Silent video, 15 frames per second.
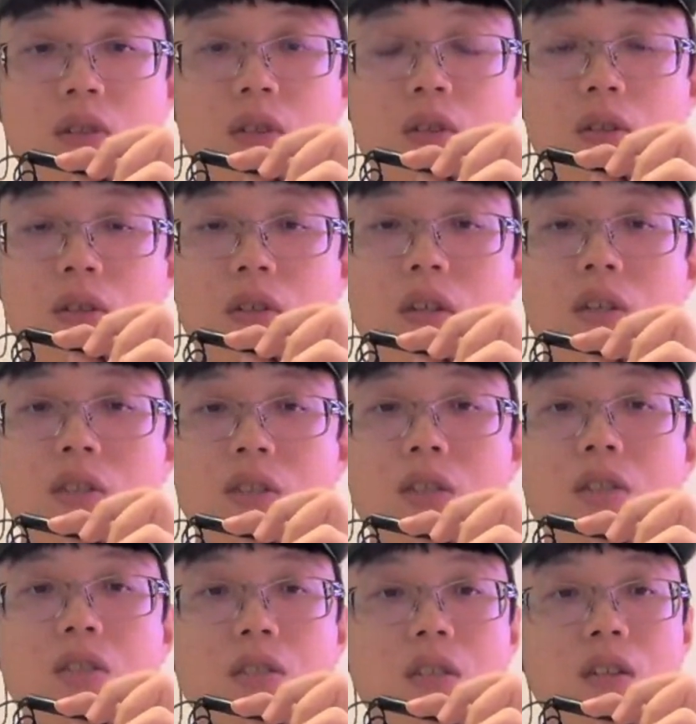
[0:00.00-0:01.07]
So it's
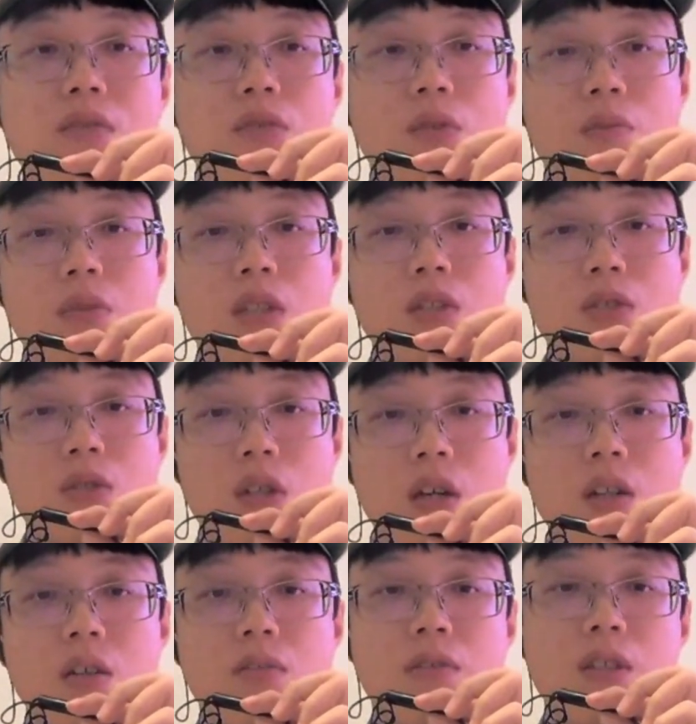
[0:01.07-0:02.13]
easier for me to
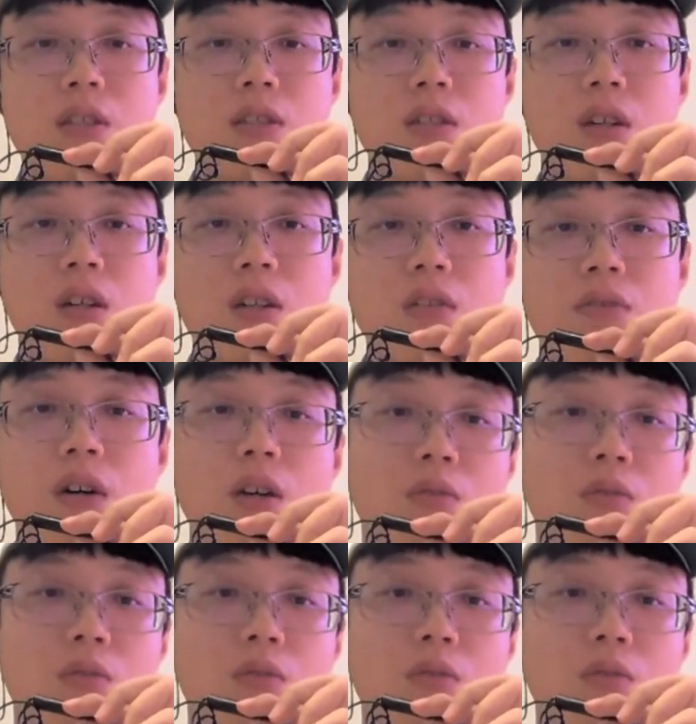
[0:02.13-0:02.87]
get a visa if